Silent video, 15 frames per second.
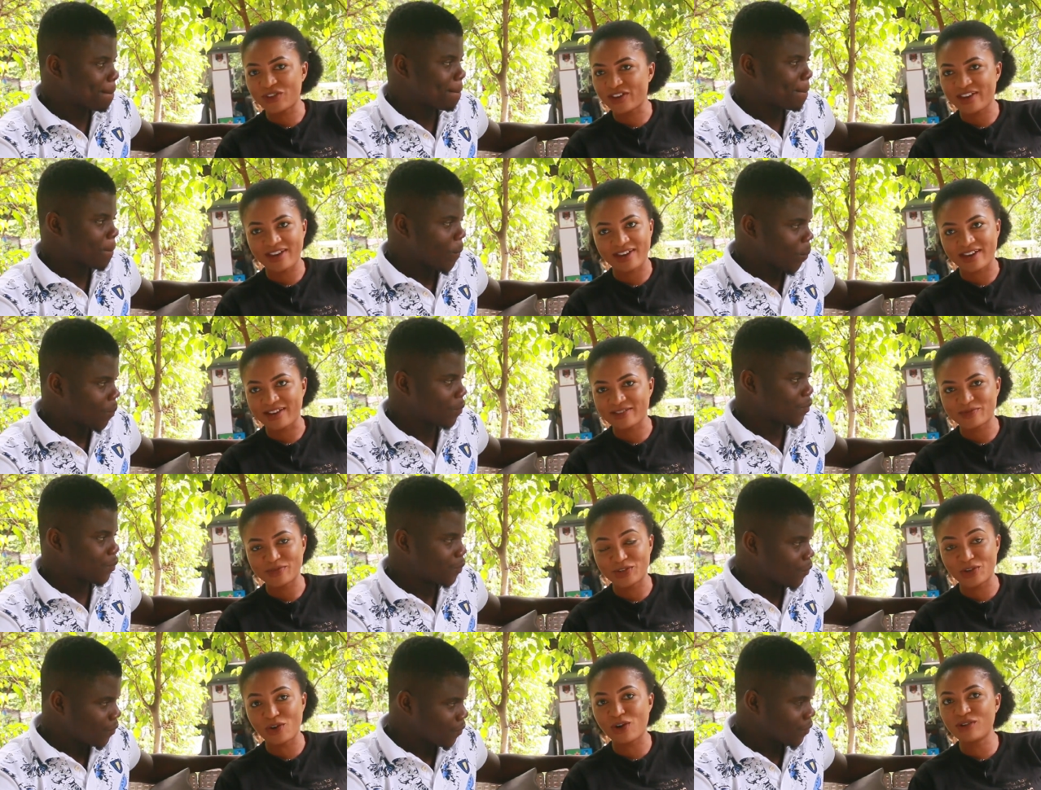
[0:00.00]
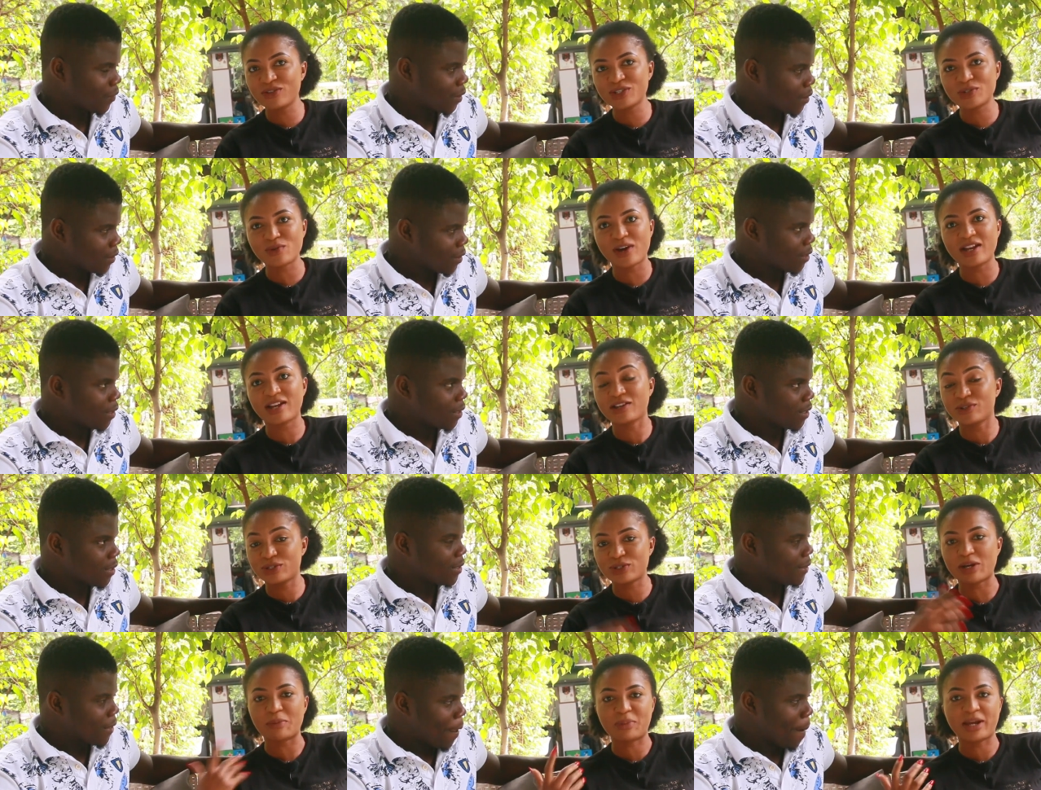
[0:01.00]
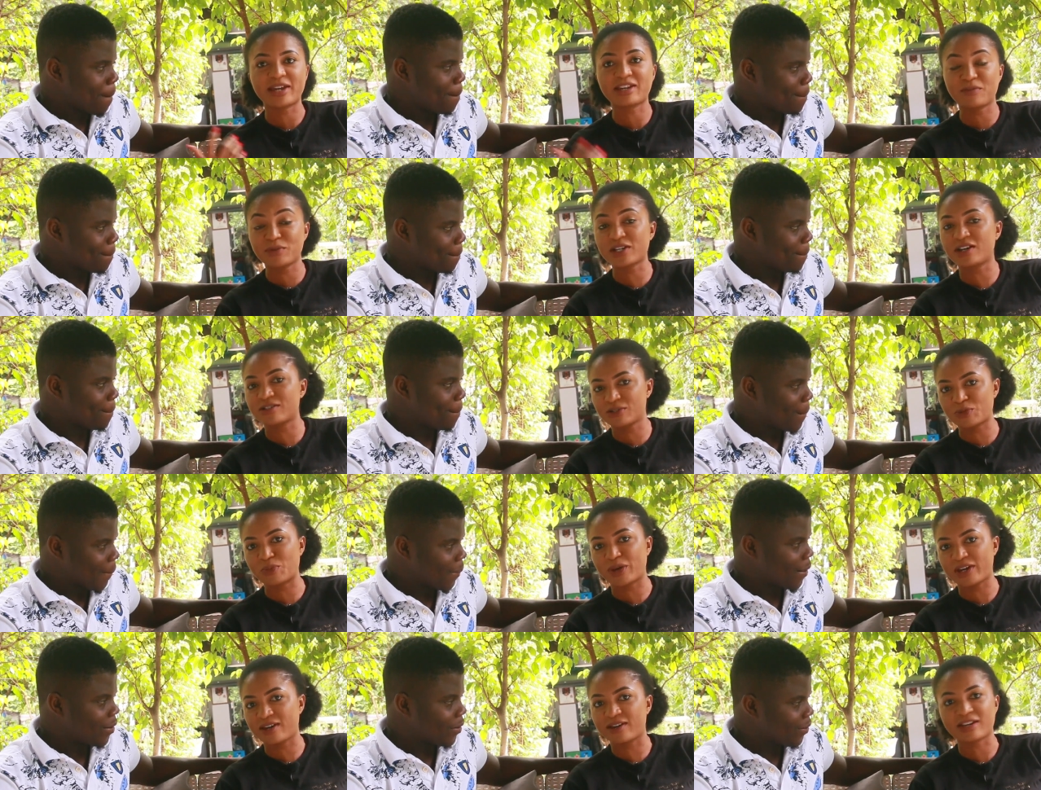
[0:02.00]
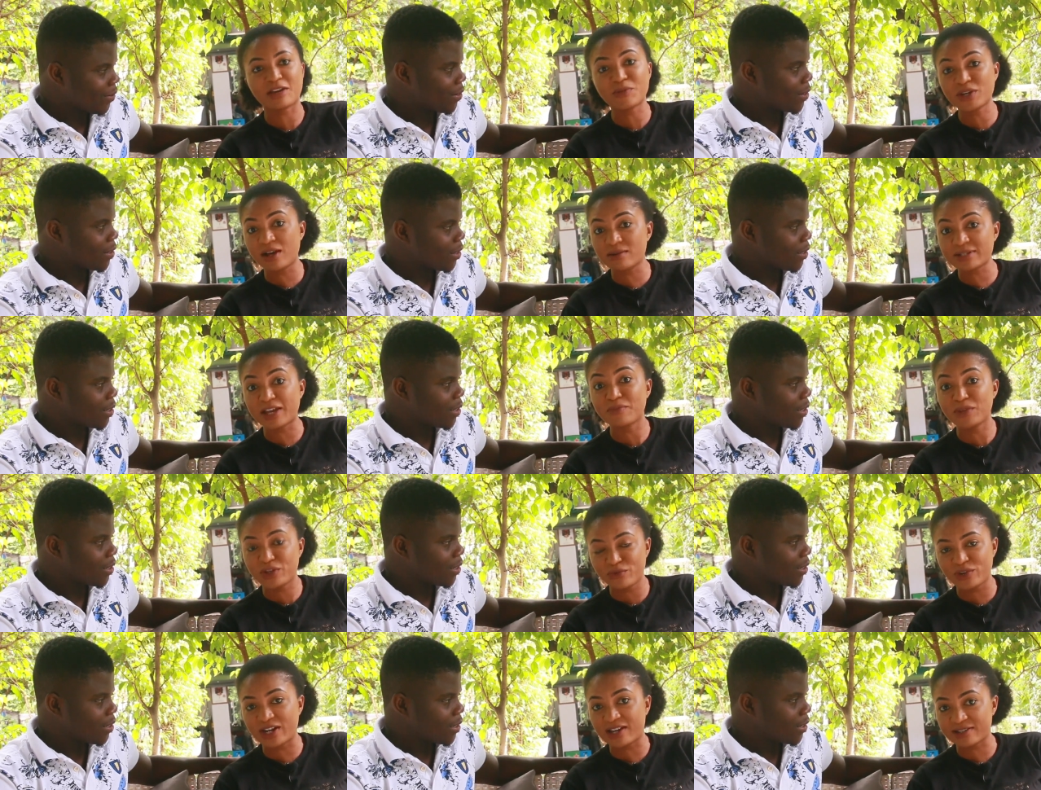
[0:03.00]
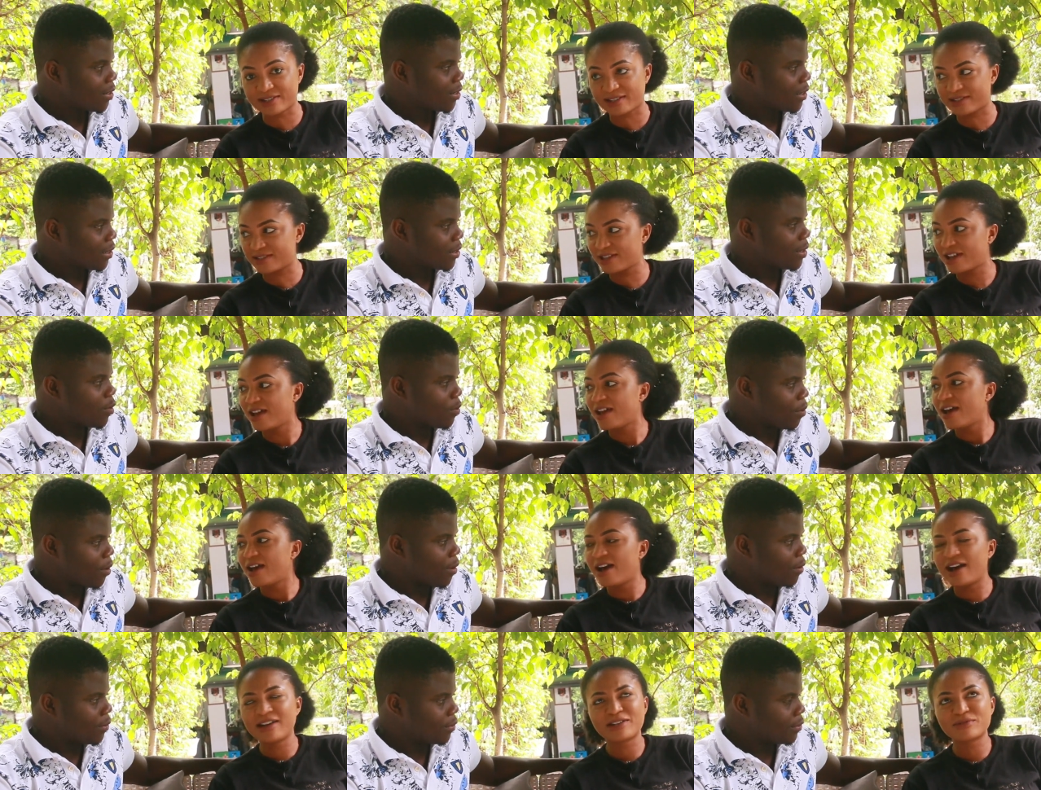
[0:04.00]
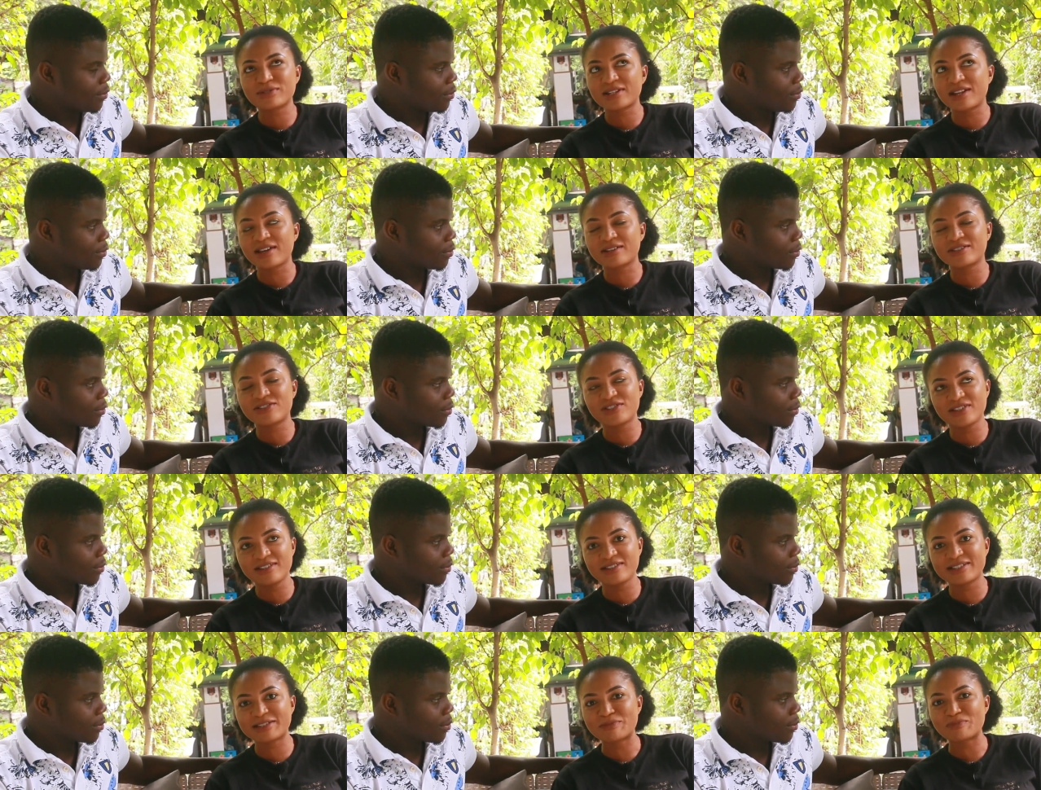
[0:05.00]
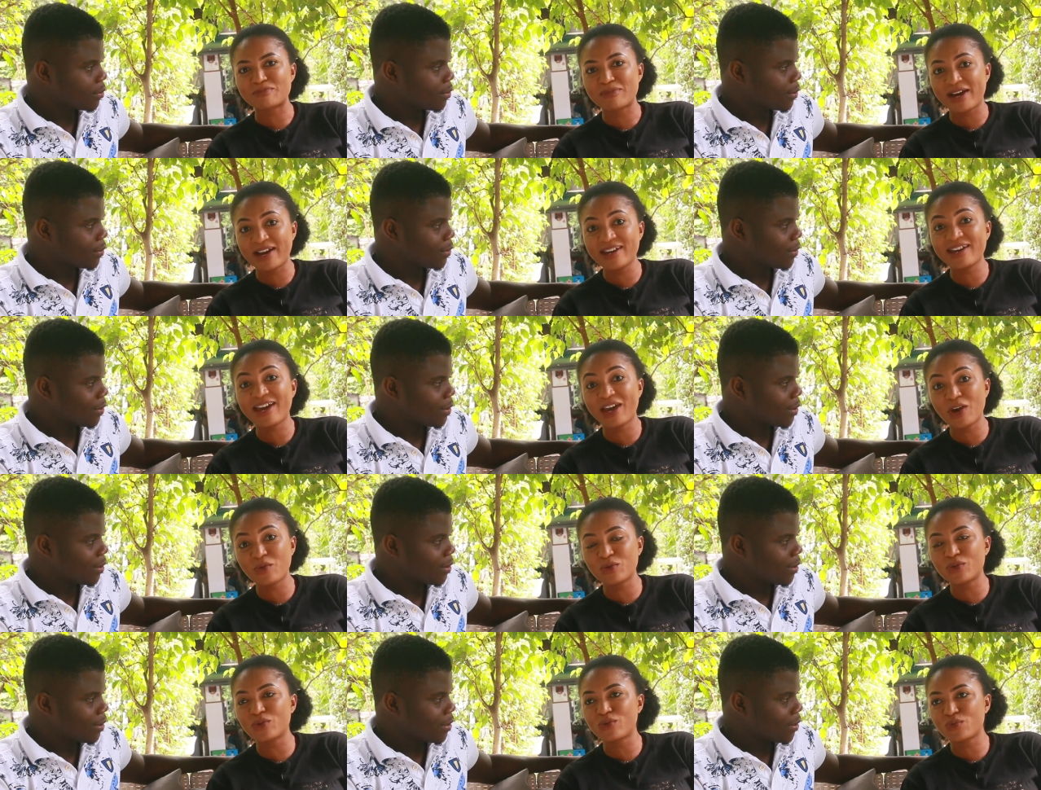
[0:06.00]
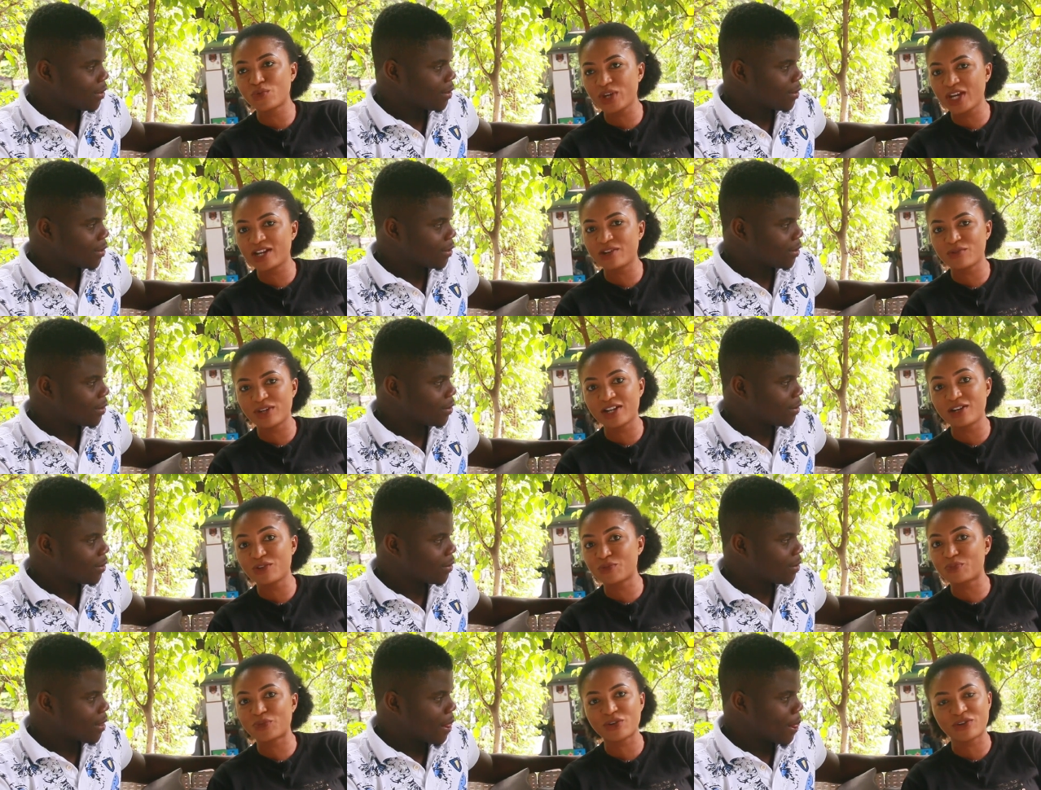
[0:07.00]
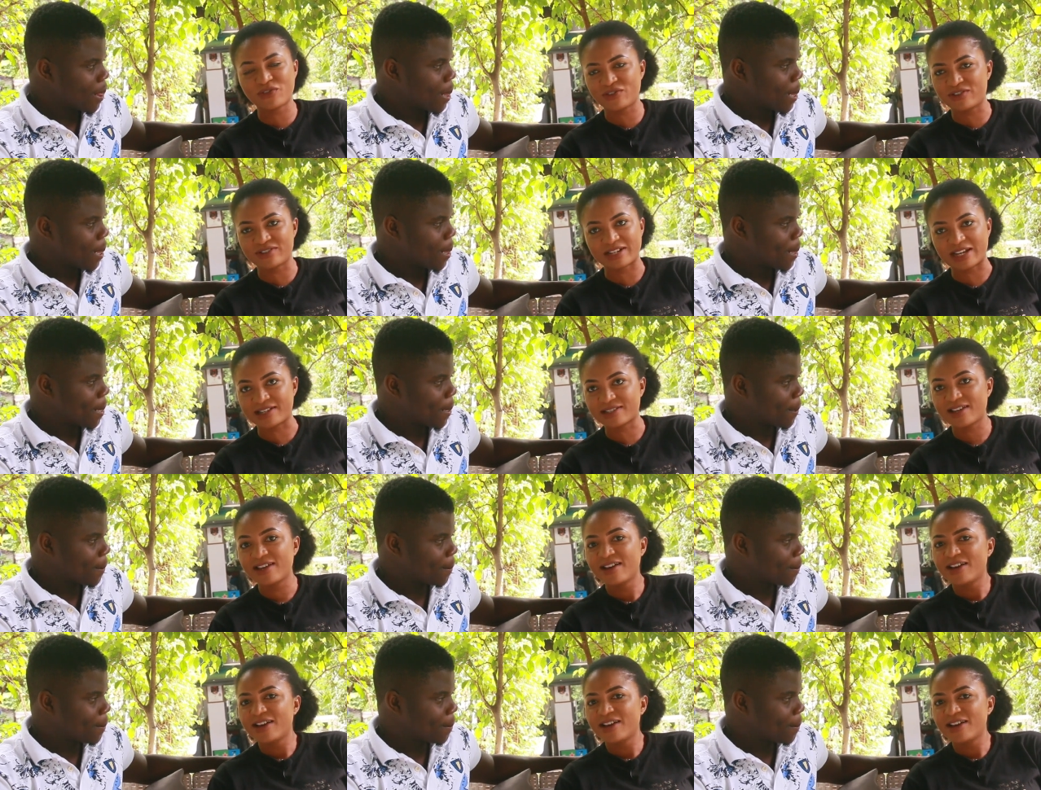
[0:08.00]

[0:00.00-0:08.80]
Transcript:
Speaker 1: the hair. You know, all this while I used to apply chemicals on my hair. Chemicals, I mean relaxers. Wow. And I was like, geez, my hair will really, really look beautiful on that.